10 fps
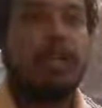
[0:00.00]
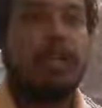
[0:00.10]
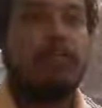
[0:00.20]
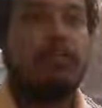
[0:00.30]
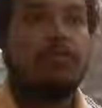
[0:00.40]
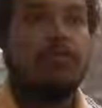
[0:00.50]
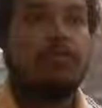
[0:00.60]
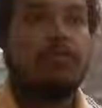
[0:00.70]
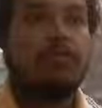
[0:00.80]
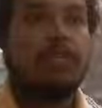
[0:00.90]
is going to
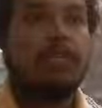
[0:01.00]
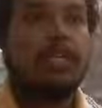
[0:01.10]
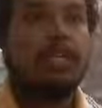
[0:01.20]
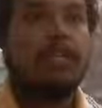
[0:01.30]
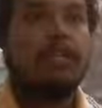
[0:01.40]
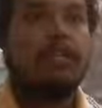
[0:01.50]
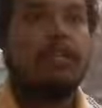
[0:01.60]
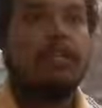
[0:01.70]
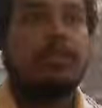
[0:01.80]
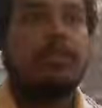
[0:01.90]
be mated.
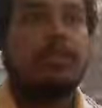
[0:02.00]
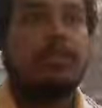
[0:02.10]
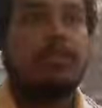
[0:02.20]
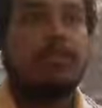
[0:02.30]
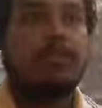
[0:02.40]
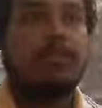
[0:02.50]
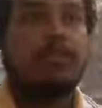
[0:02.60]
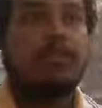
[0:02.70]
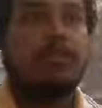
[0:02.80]
So